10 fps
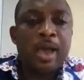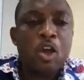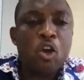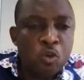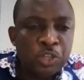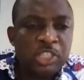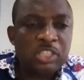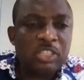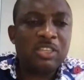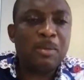owned
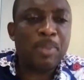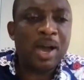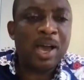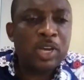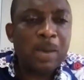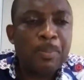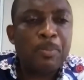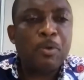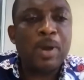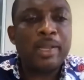by local
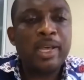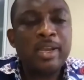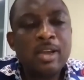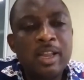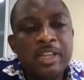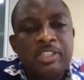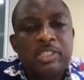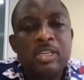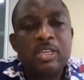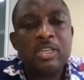people, but the knowledge
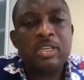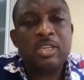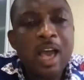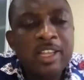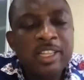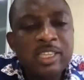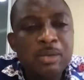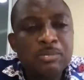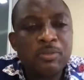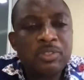in
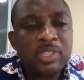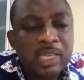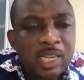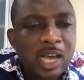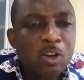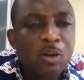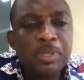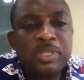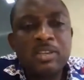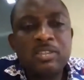terms of technical
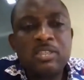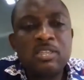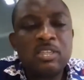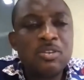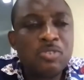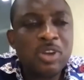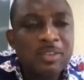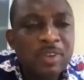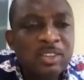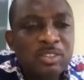competencies
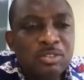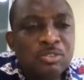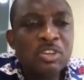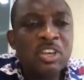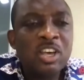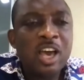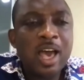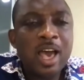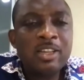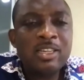relevant to
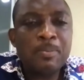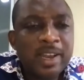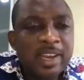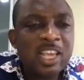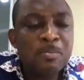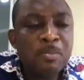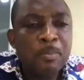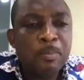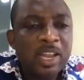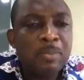the
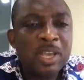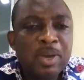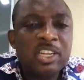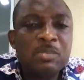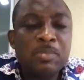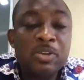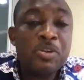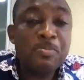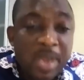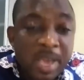pandemic management
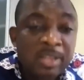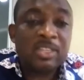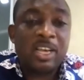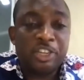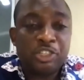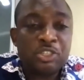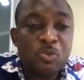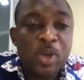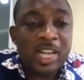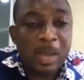remains an issue
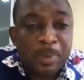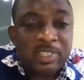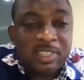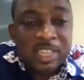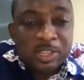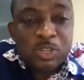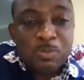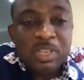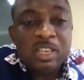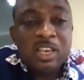where capacity needs to
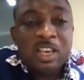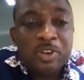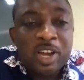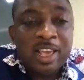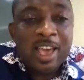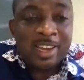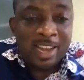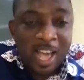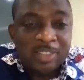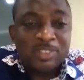be really
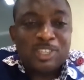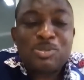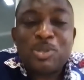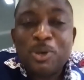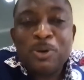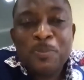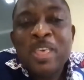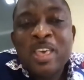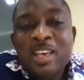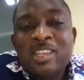enhanced. So
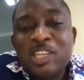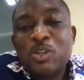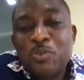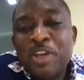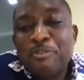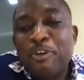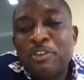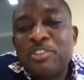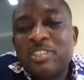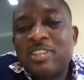just to
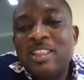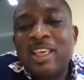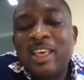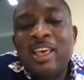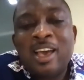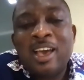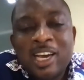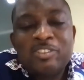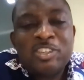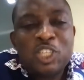reinforce
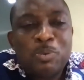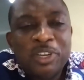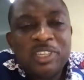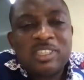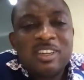Catherine's point,